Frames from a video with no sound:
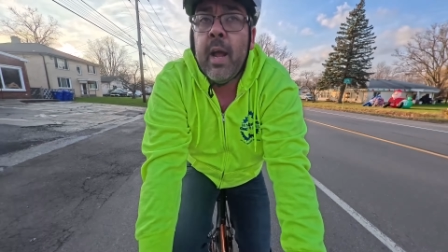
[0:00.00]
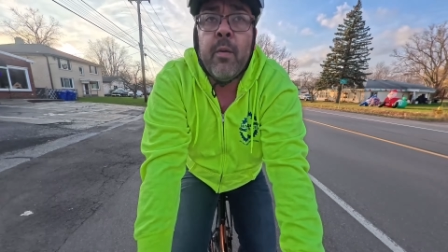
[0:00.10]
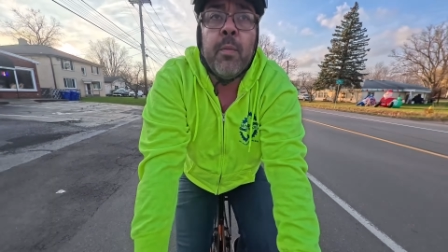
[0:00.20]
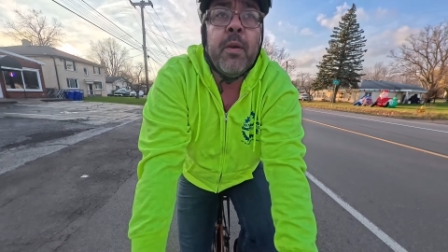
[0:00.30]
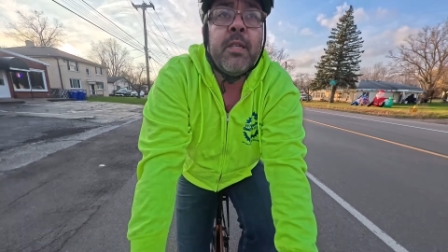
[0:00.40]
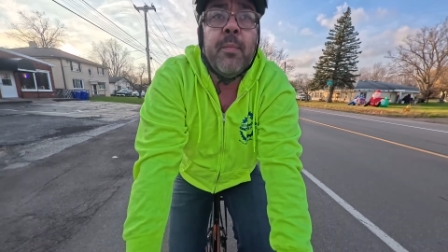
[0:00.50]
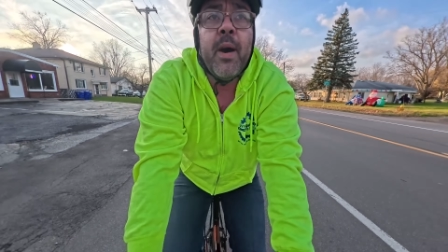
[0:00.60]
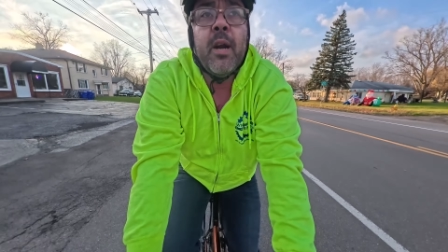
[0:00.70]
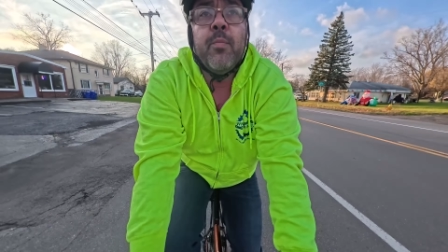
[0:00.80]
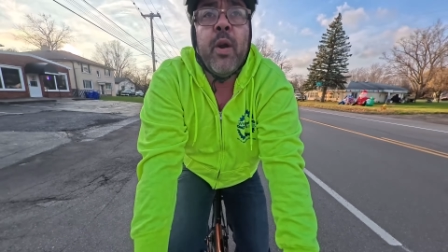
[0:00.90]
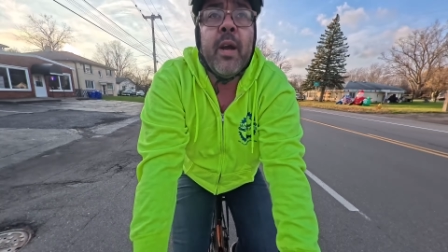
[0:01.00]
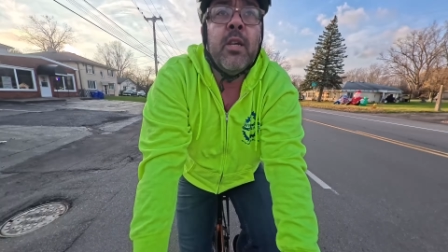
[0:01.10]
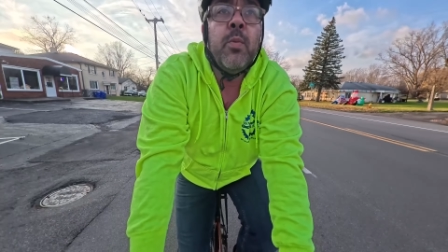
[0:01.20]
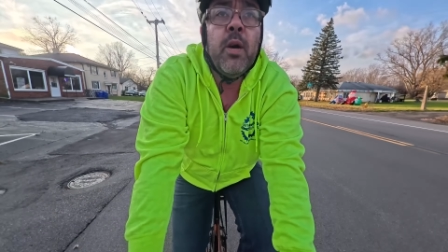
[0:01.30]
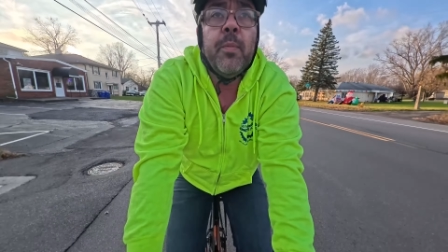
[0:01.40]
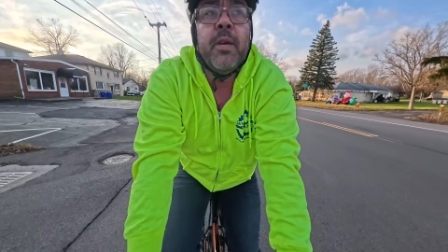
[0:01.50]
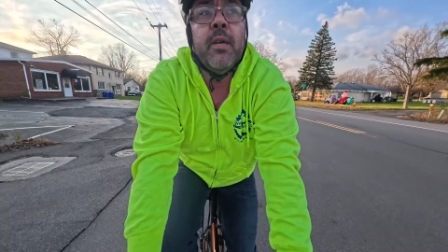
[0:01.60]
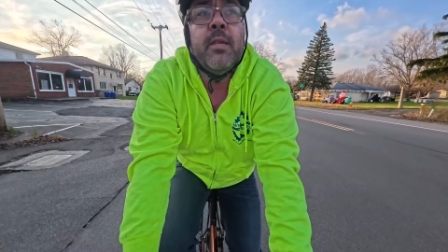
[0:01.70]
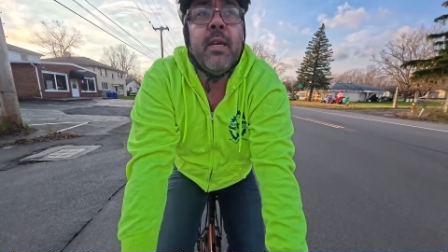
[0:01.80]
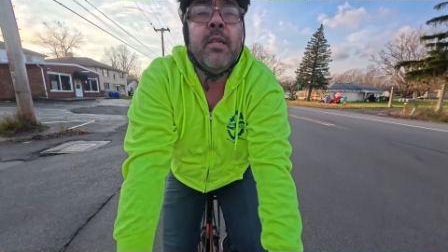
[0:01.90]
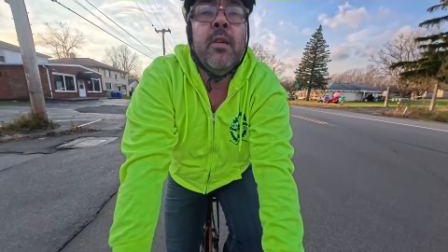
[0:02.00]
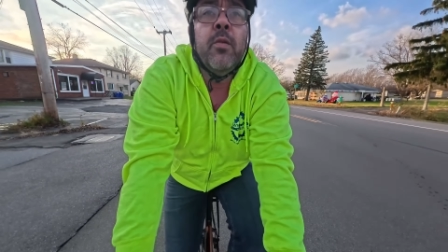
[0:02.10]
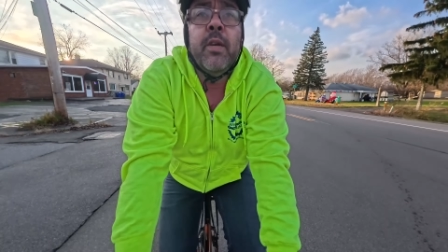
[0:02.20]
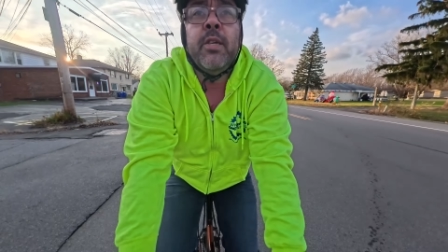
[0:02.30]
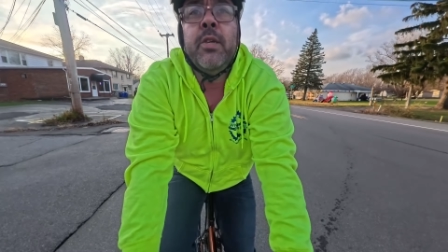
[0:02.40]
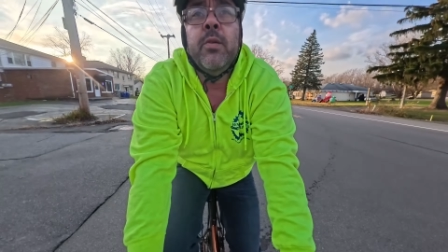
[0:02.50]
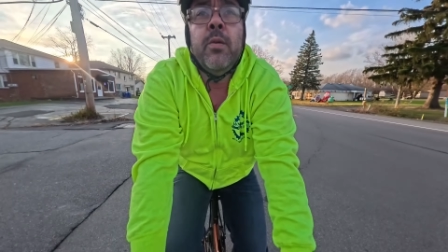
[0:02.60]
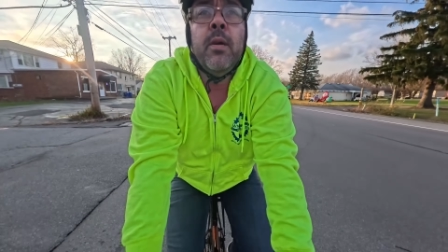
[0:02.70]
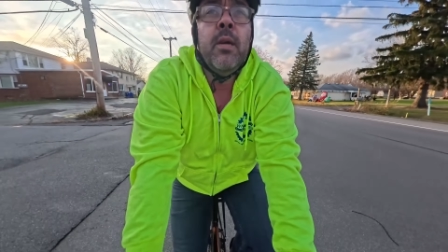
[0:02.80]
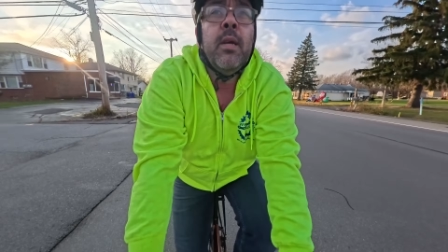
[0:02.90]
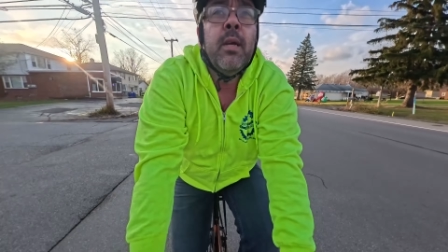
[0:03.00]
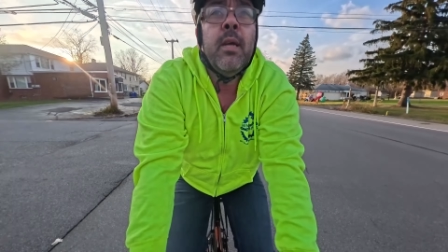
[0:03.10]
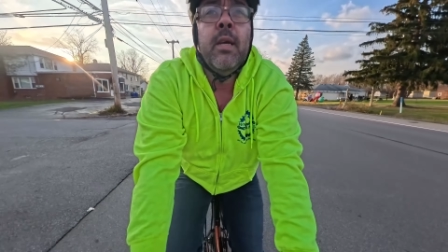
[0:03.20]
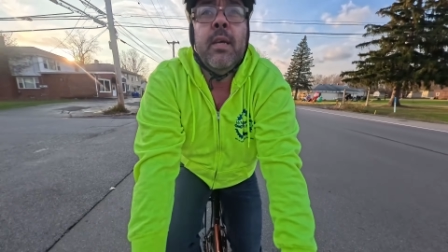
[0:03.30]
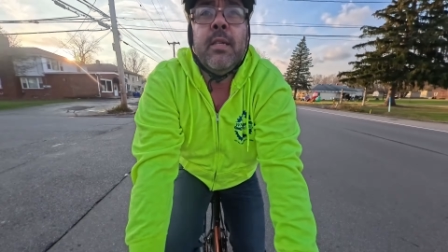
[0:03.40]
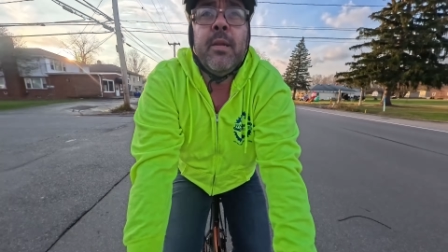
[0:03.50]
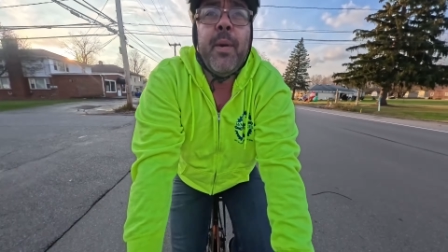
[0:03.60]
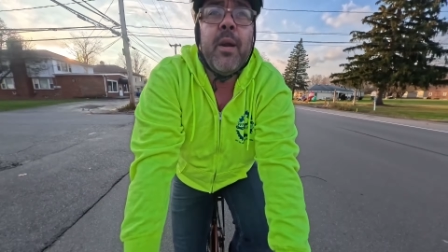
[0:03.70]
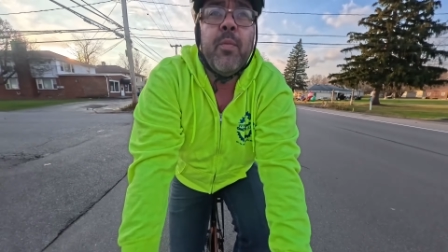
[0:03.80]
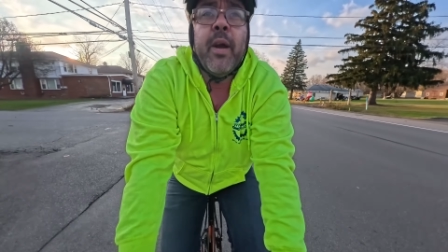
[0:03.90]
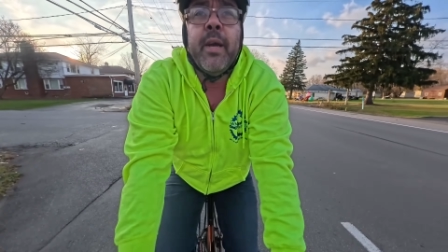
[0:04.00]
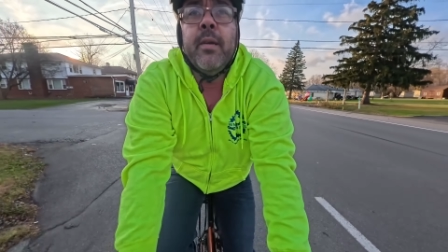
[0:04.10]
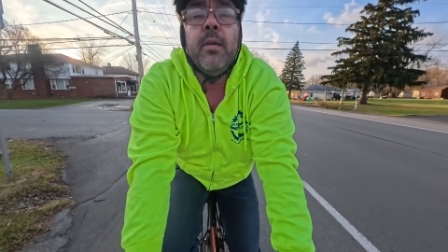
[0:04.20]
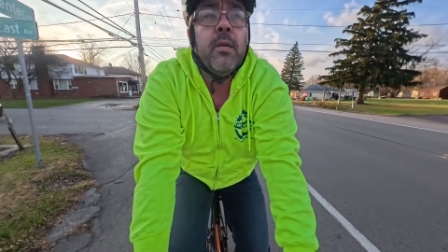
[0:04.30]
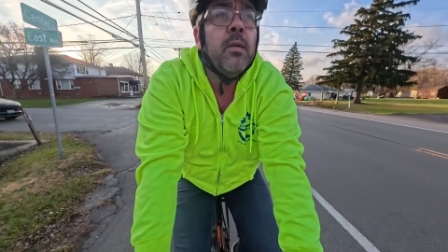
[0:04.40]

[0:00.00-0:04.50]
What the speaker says: and replaced the bottom bracket as well, because that's a known issue, is the bottom bracket.